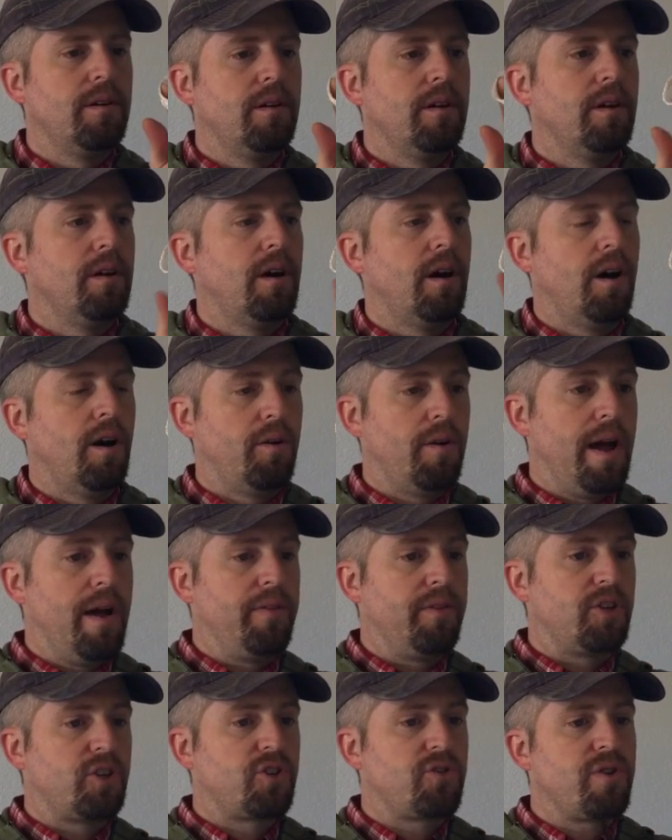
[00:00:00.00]
around the
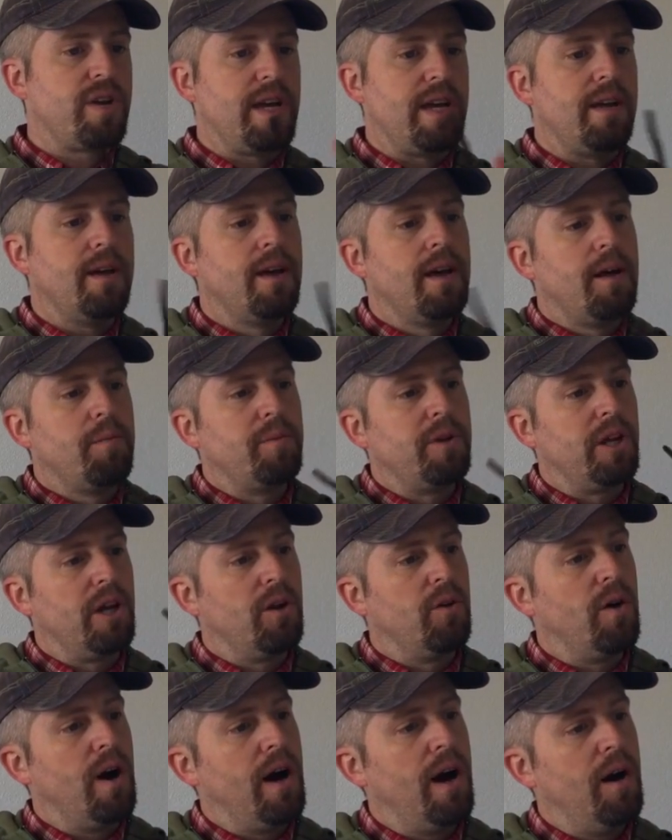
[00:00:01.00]
tree. I'm going to
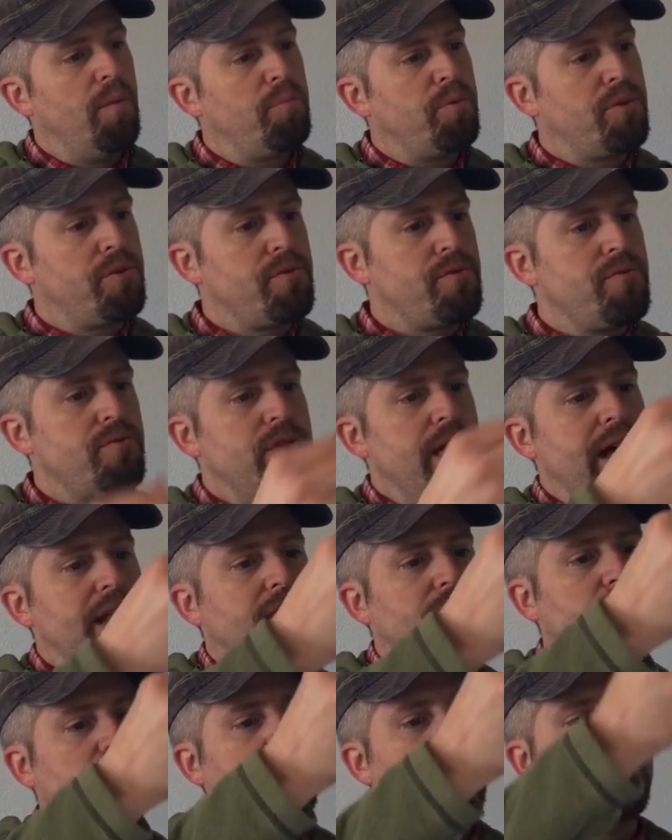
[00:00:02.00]
go up through that
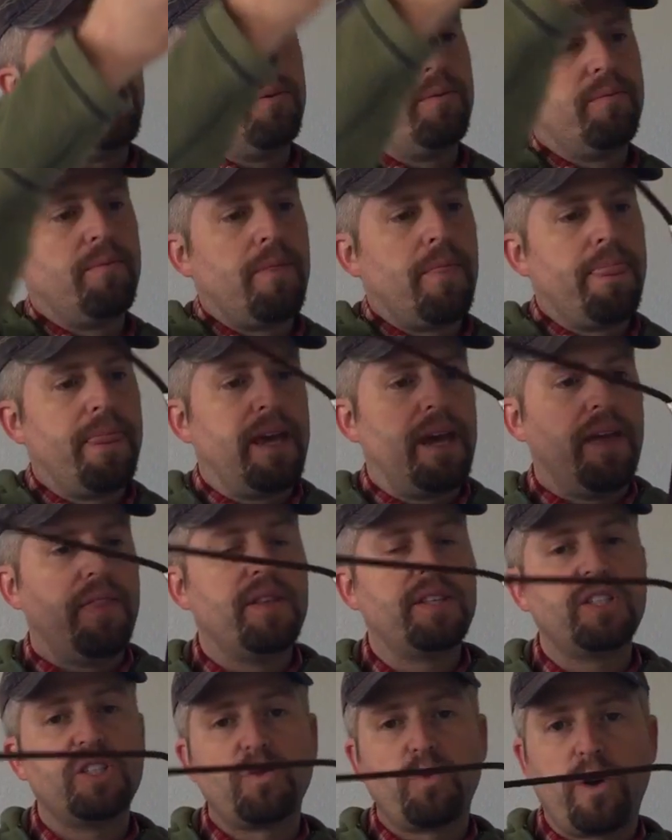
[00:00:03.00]
loop, and this
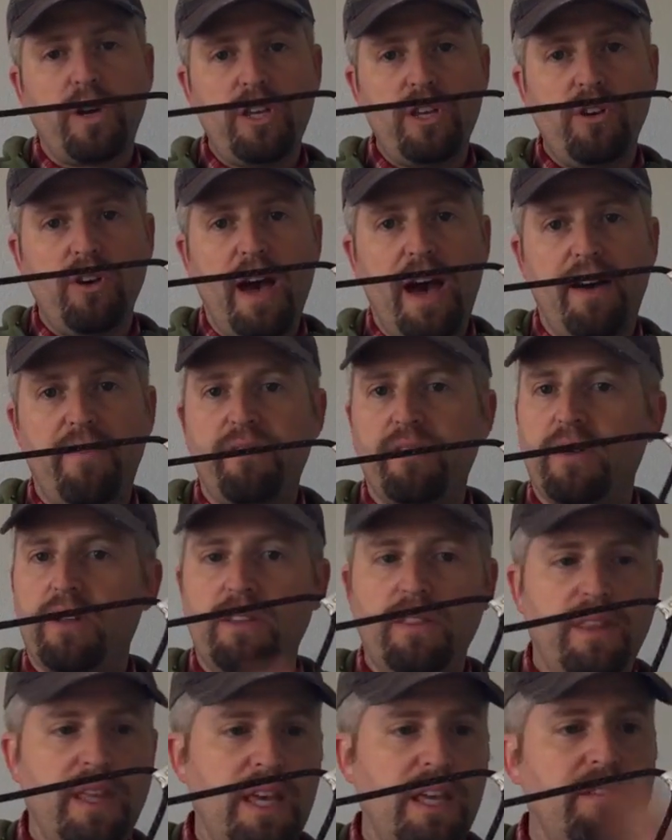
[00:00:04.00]
is where you have
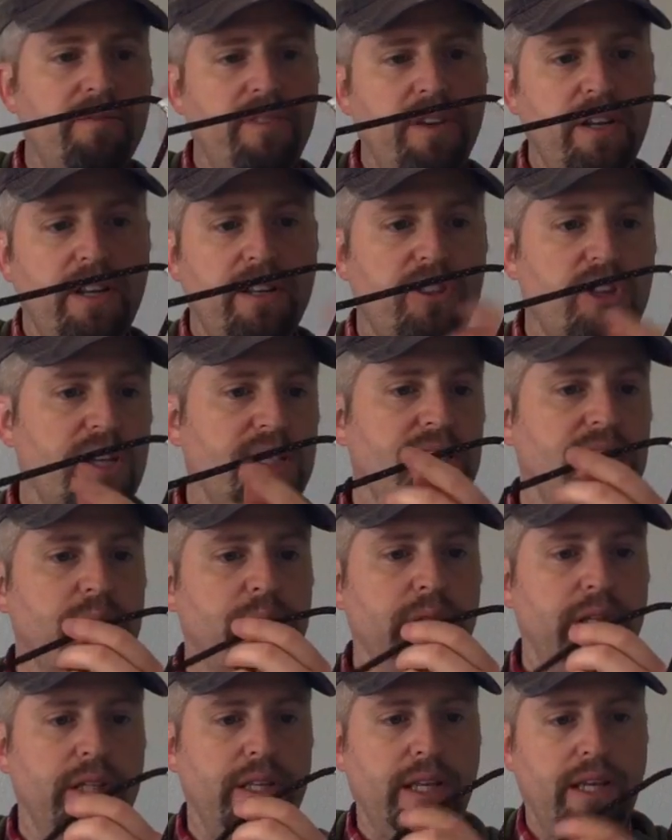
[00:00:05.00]
the infinite
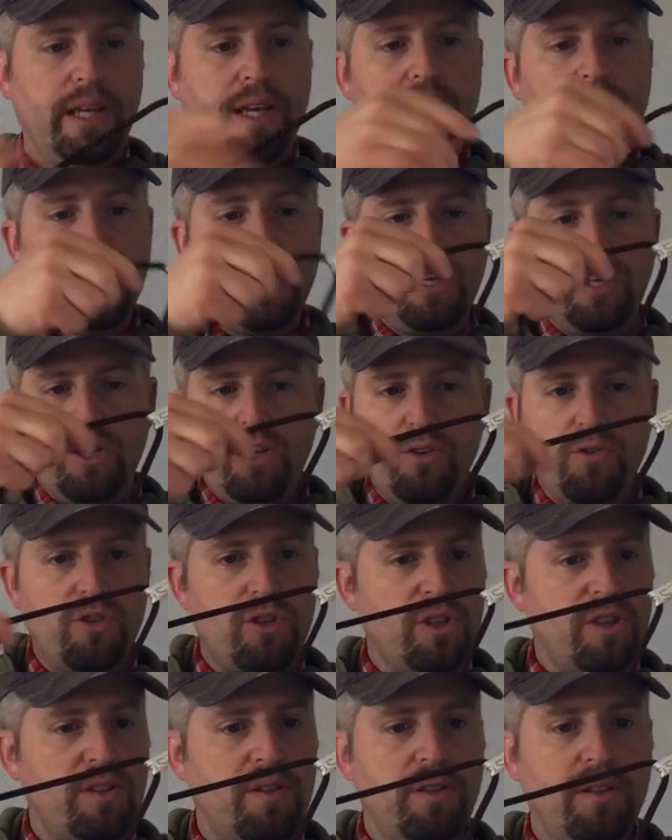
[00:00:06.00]
adjustability. You
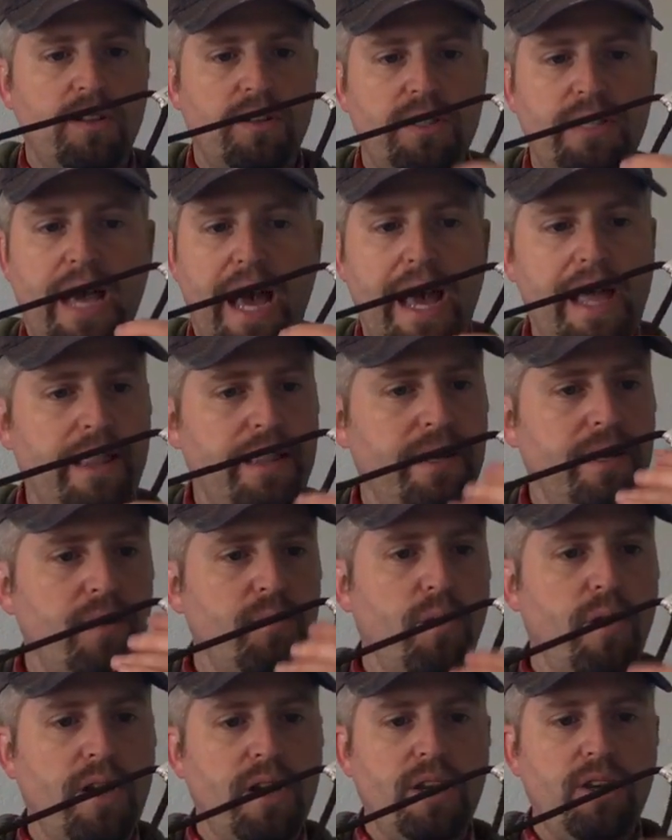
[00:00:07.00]
just dial it in
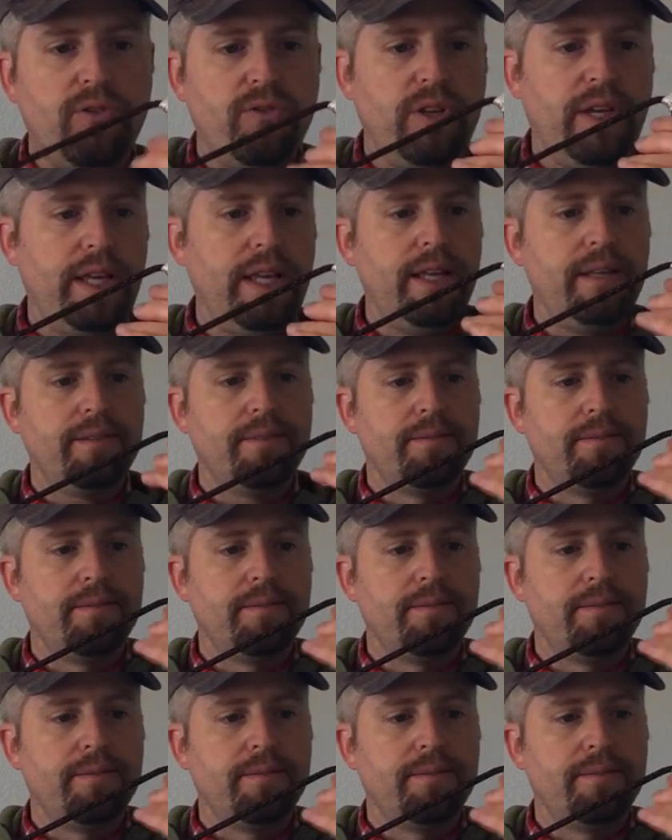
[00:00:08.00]
where you need it,